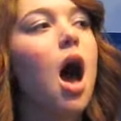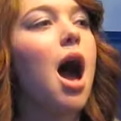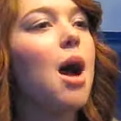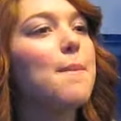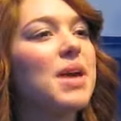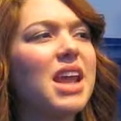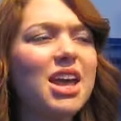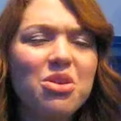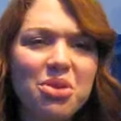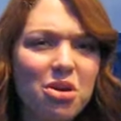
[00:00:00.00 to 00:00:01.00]
Um, and
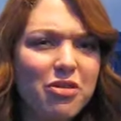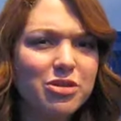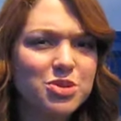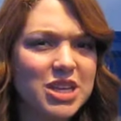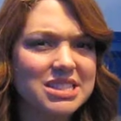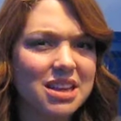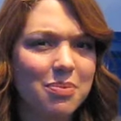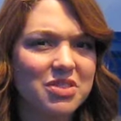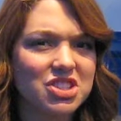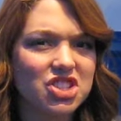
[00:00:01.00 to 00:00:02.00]
I don't know if I'm dressing
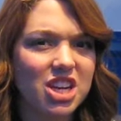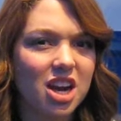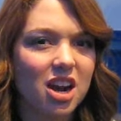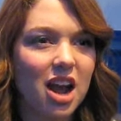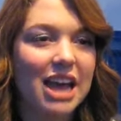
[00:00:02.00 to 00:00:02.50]
up this year.